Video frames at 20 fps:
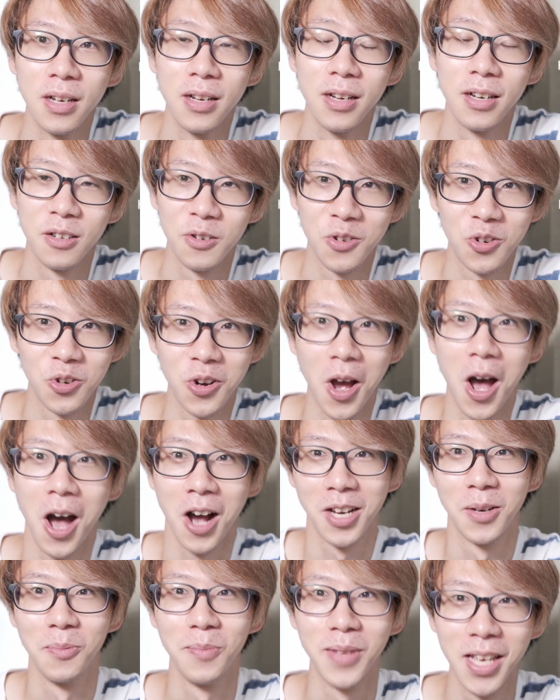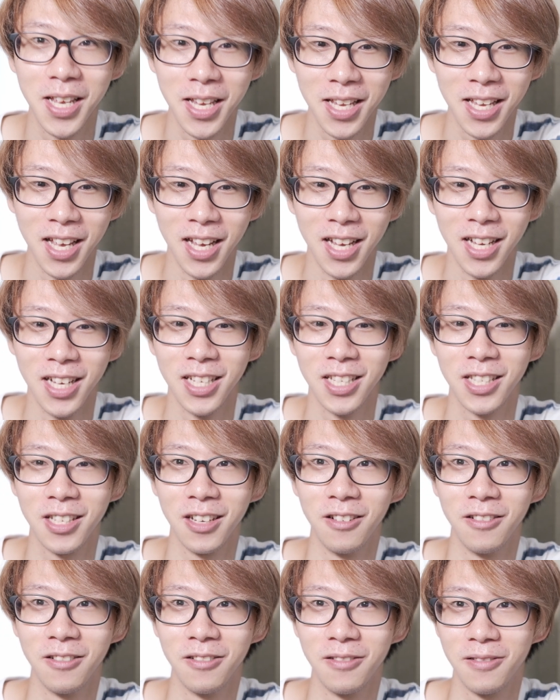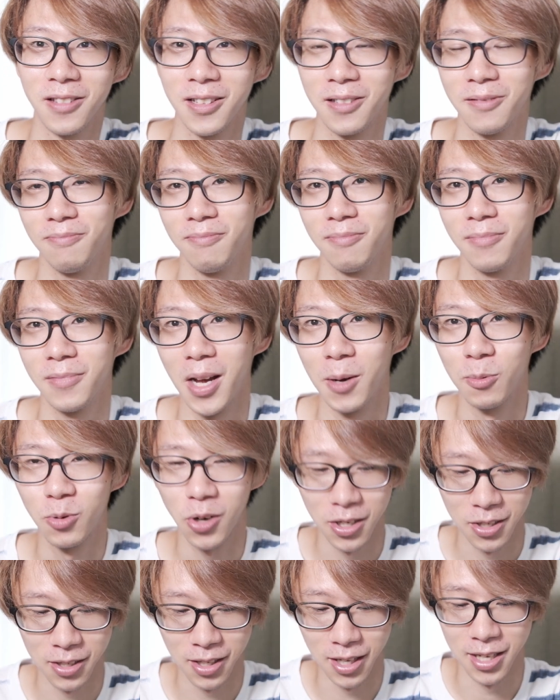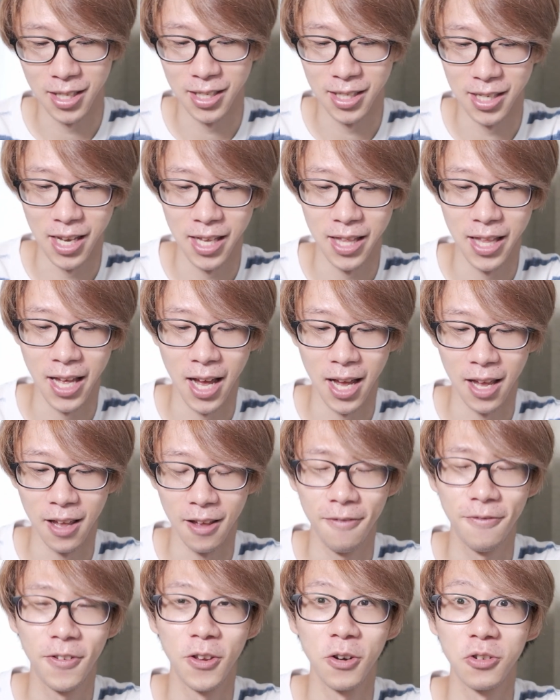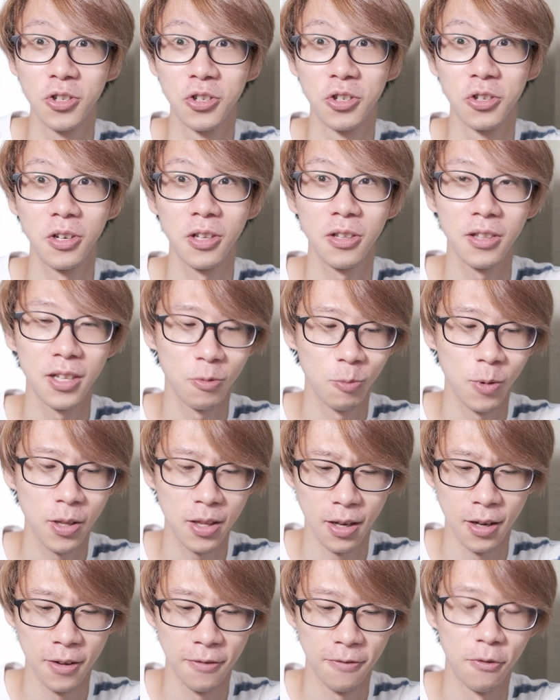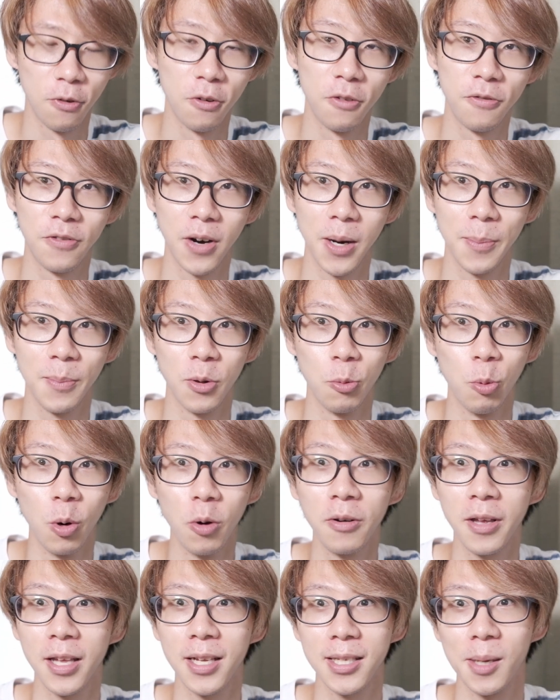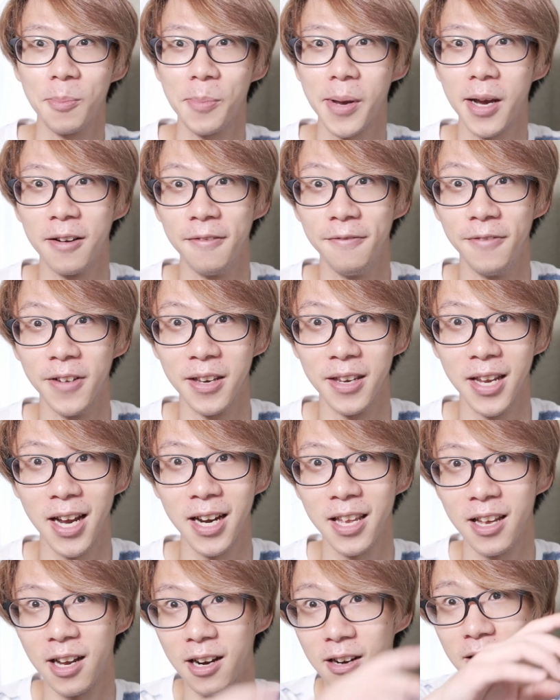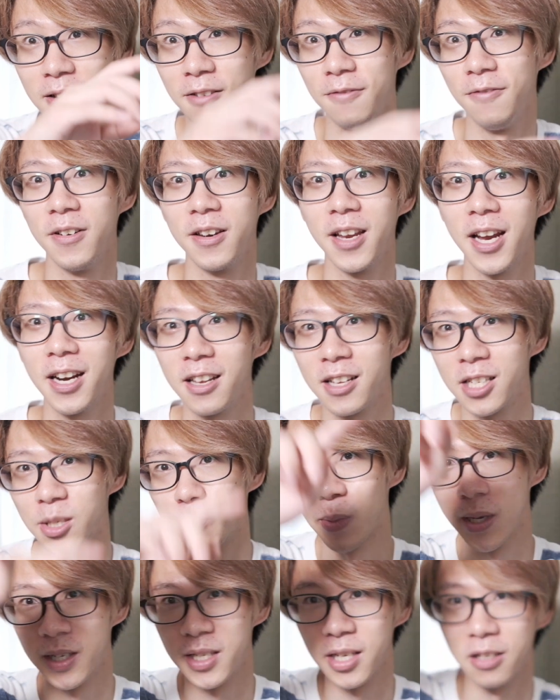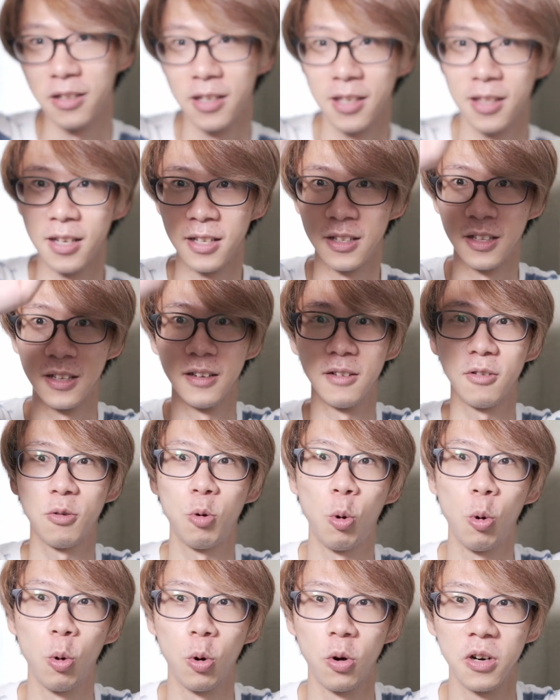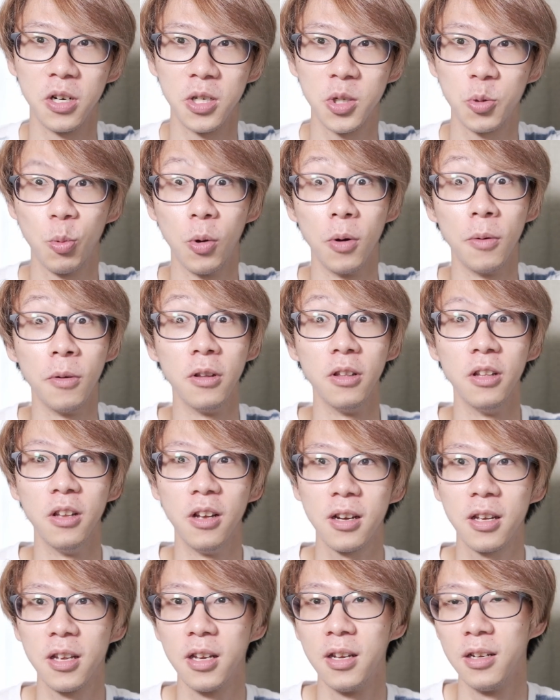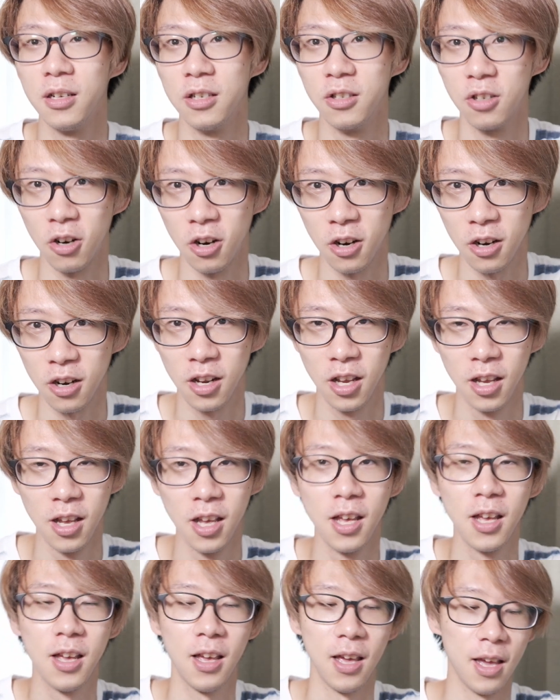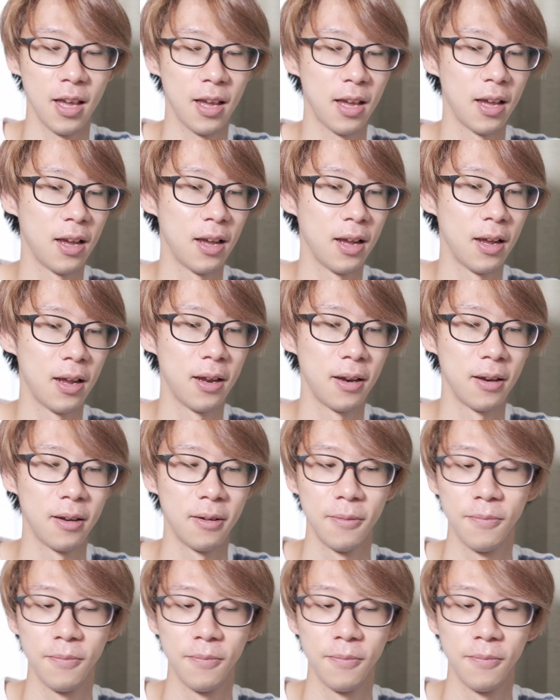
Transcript: shocked me. So I'm trying to like say that if you're shooting with a full frame, you will get some kind of vignetting. Vignettings, basically the corners will look dark, and